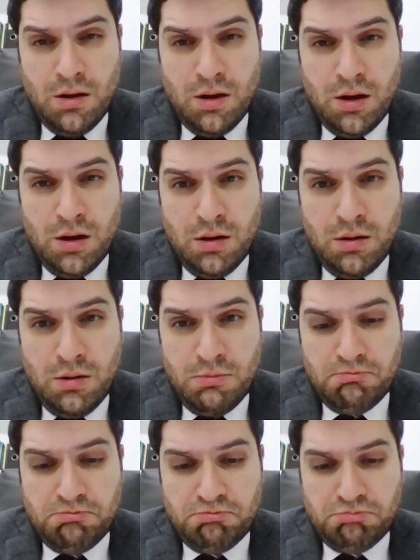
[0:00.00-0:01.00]

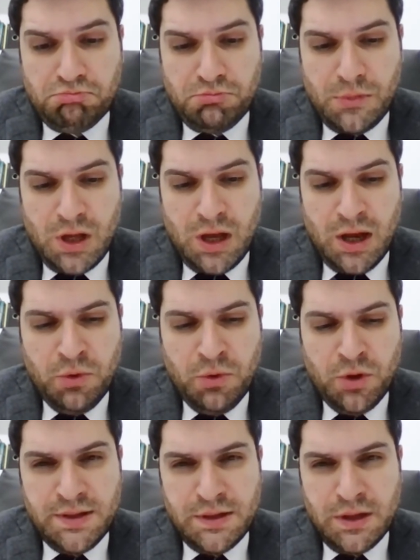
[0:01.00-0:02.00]
I
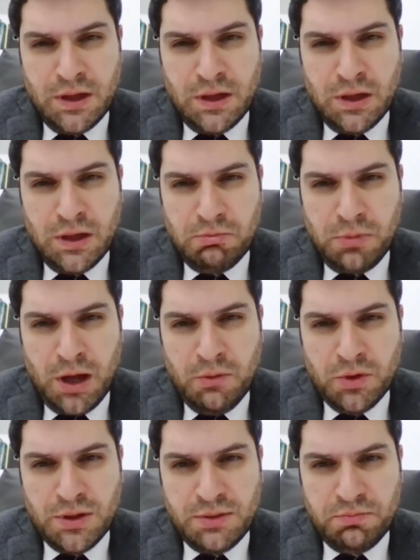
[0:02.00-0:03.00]

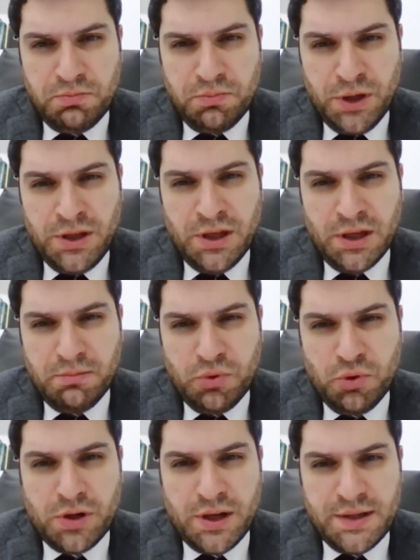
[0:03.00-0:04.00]
was reading a
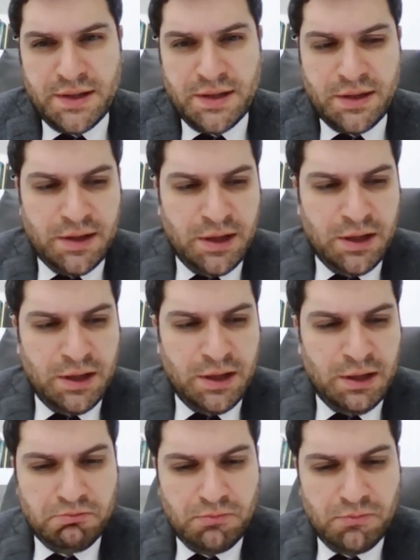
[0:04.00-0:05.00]
book recently,
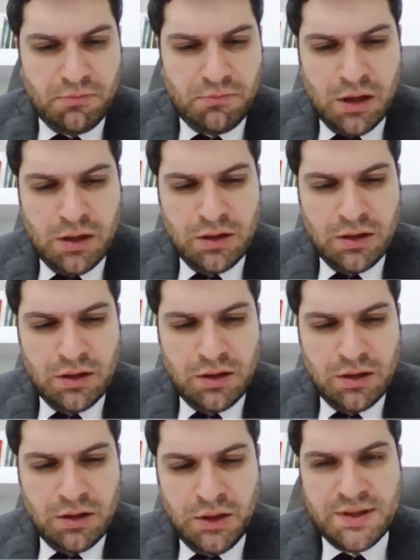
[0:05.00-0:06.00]
and
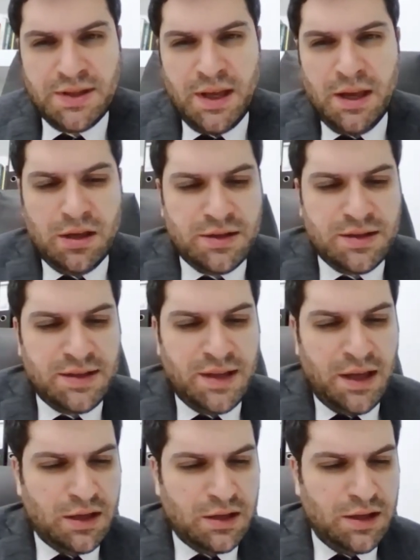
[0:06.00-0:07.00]
it was
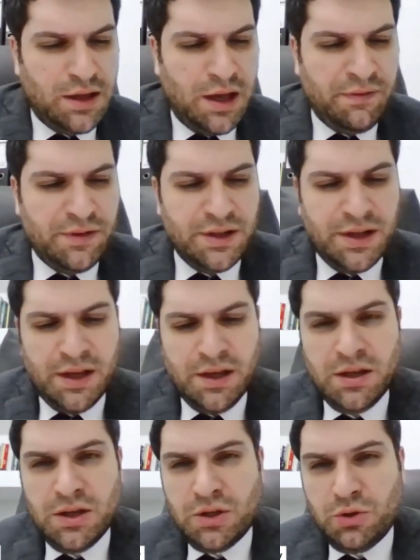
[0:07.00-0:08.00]
saying that every
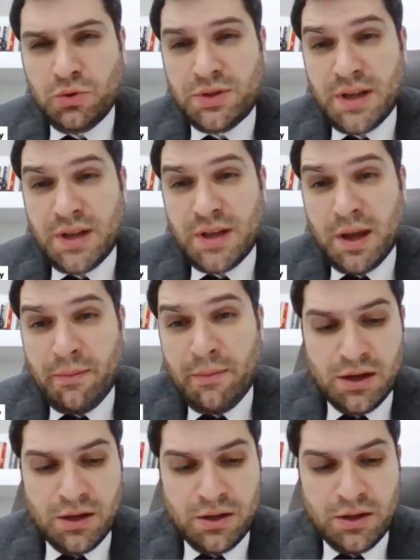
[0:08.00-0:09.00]
day do
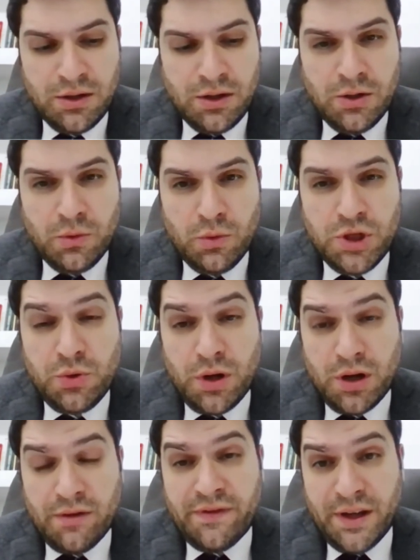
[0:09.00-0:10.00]
something which you
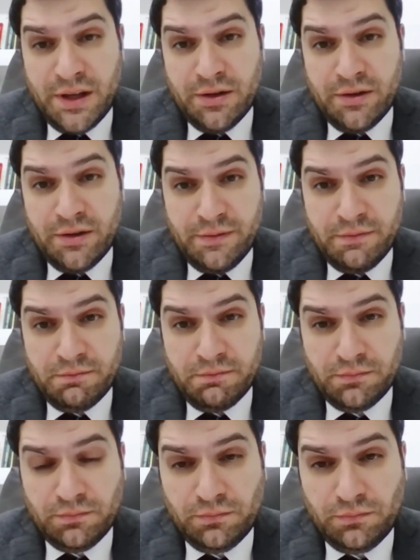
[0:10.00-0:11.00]
are afraid of.
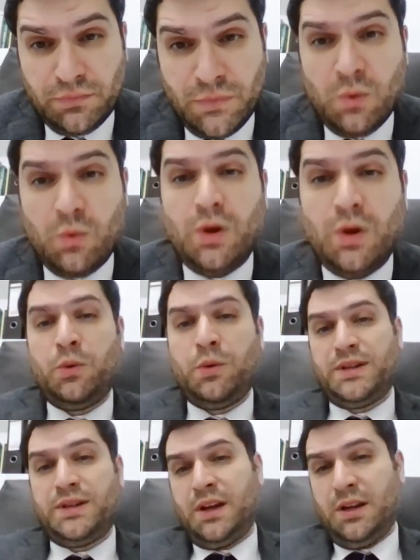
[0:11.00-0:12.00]
When we
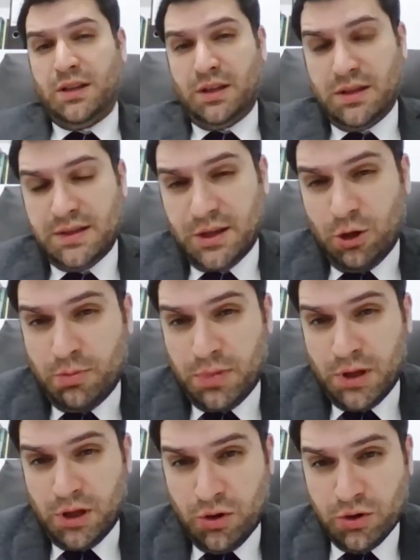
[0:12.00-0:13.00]
were starting this
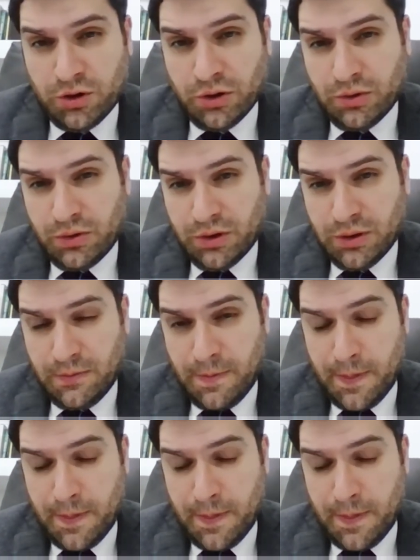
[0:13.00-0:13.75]
global Oncothon,